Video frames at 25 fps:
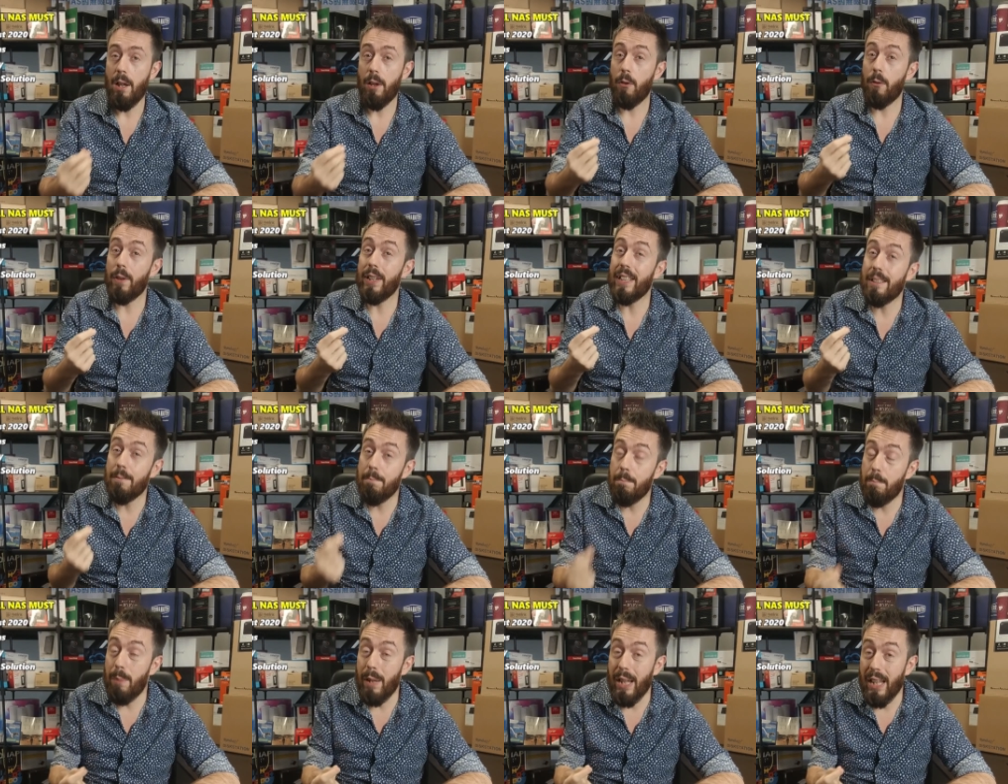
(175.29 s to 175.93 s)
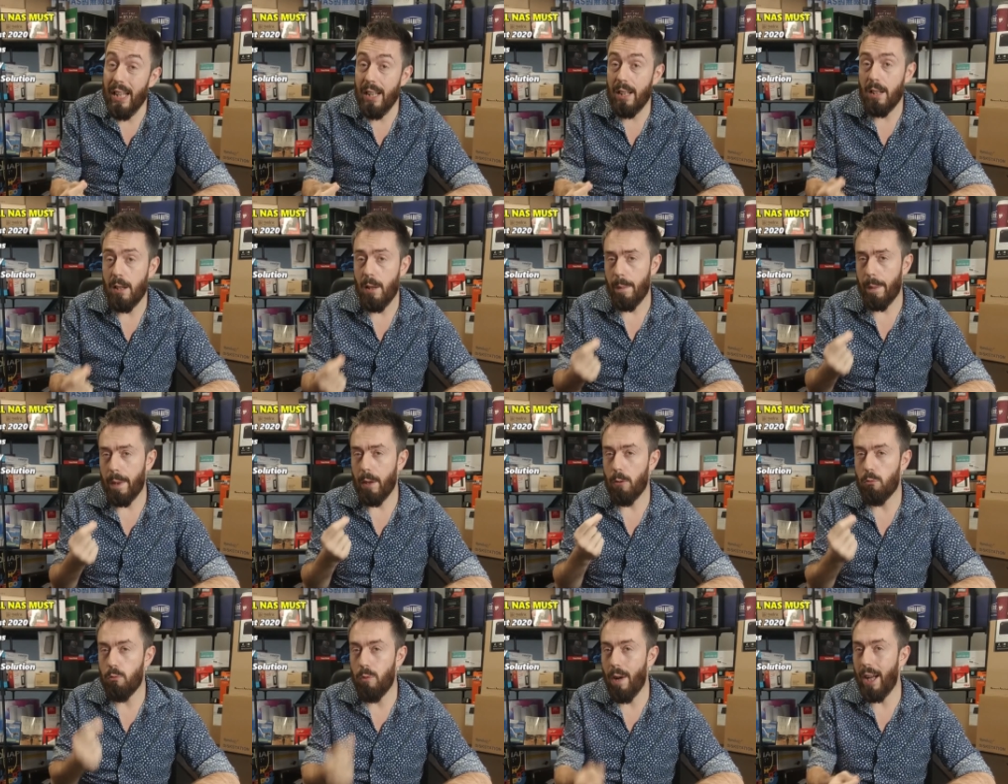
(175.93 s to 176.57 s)
The reason being
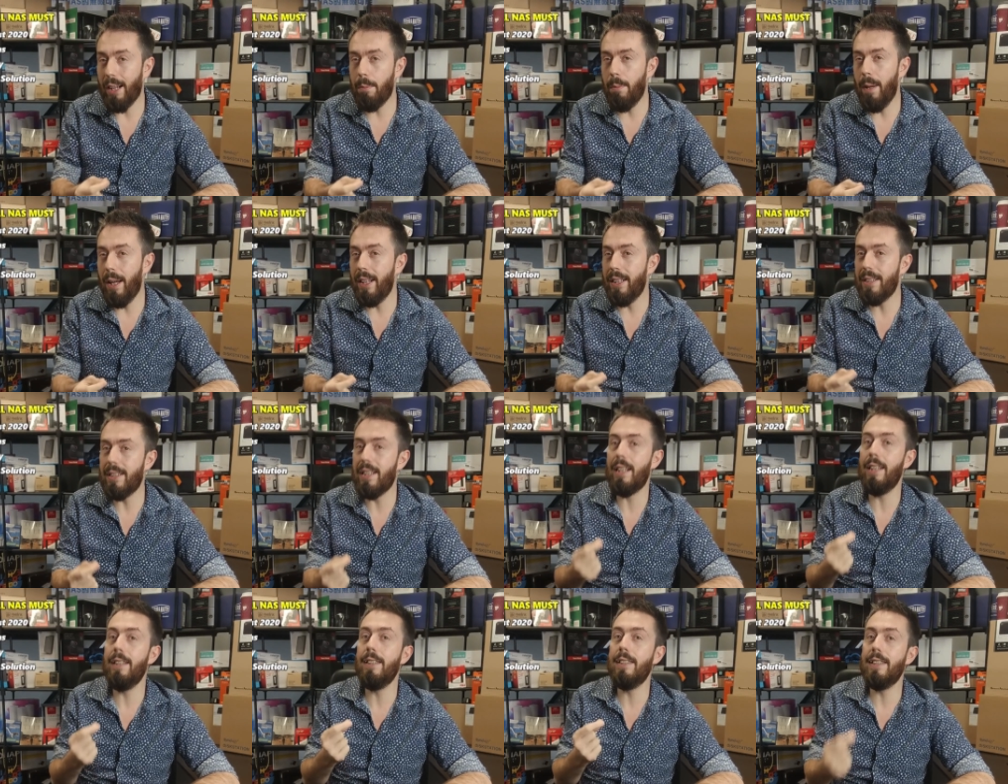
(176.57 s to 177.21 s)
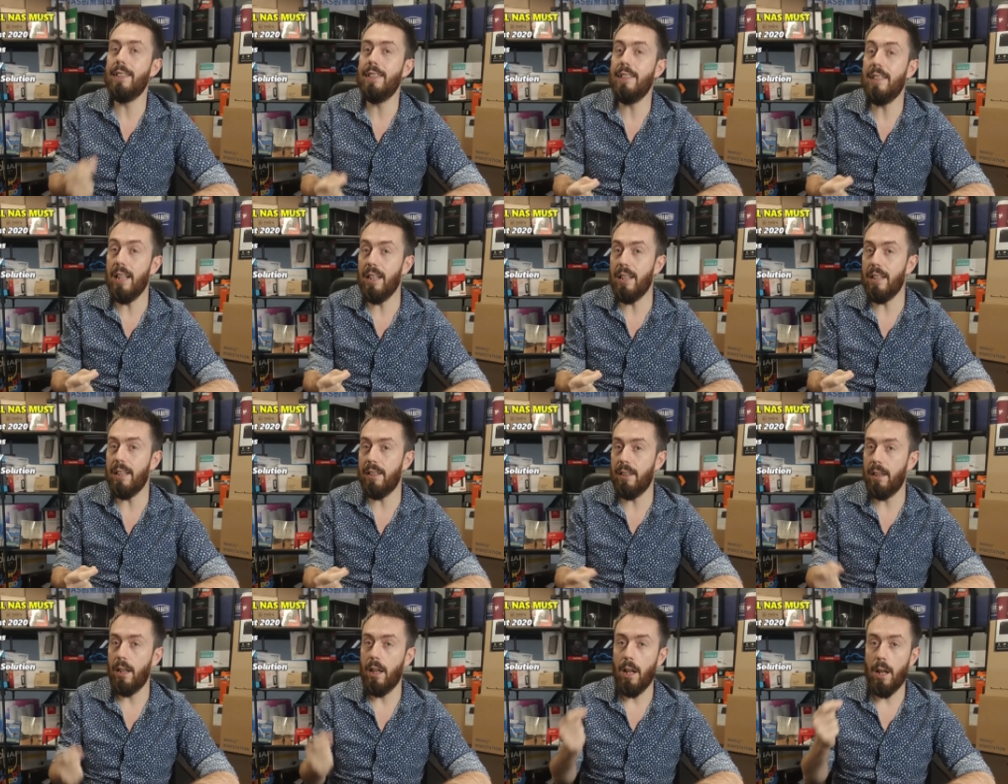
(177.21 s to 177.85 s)
that rack mount is
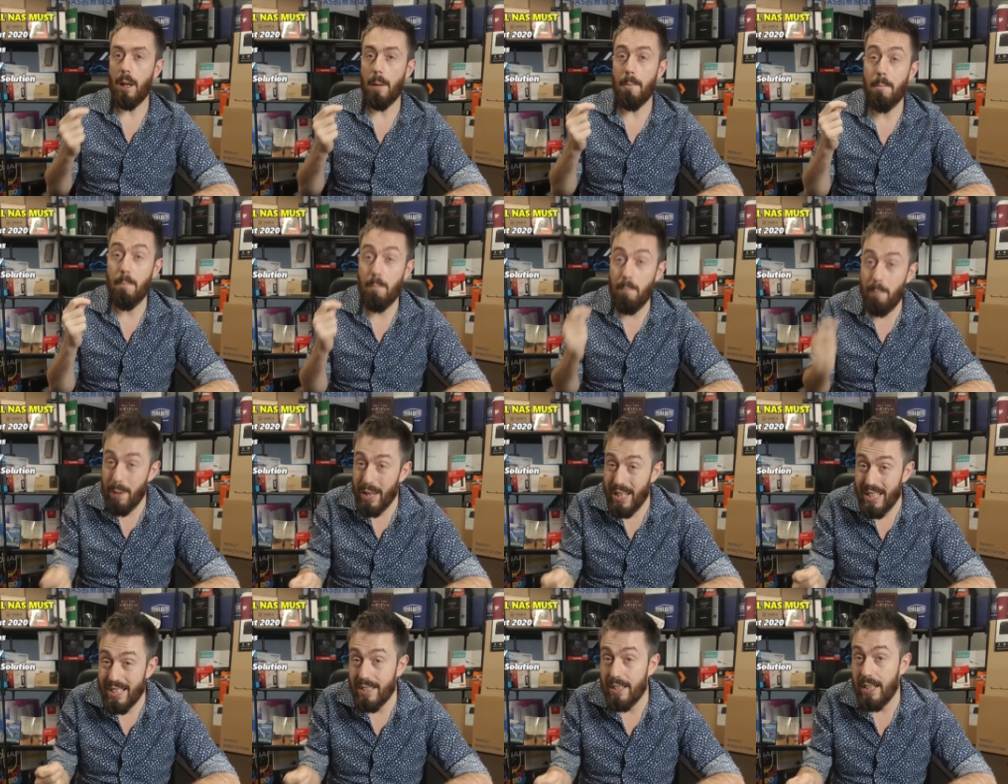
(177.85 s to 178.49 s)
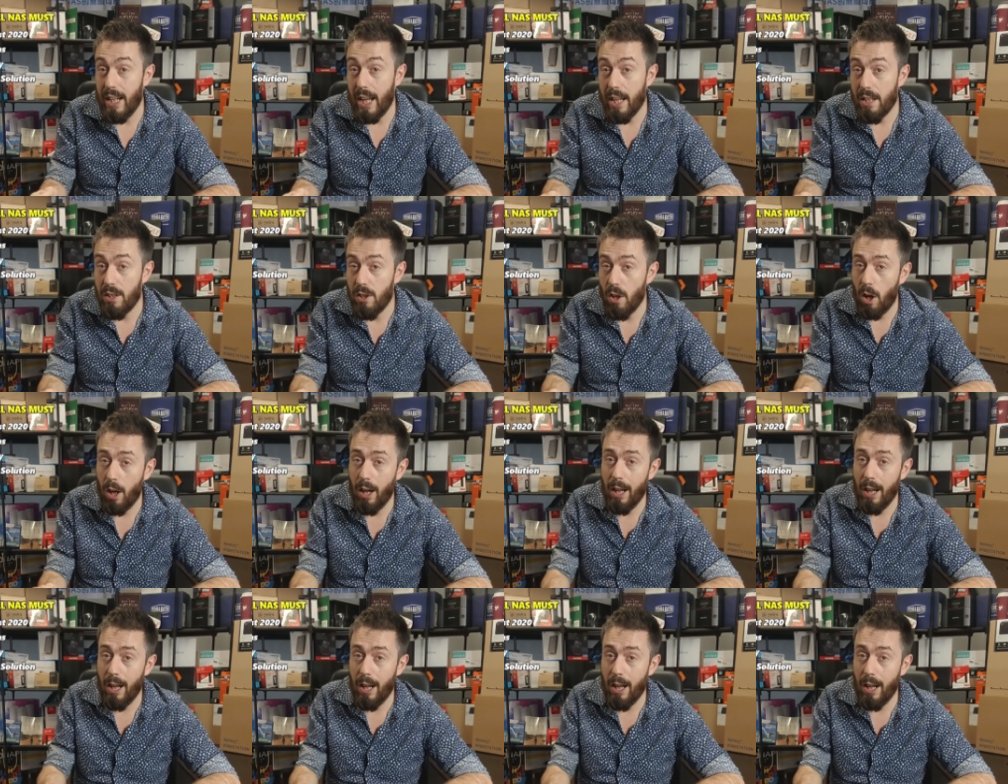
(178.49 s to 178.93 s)
considered business.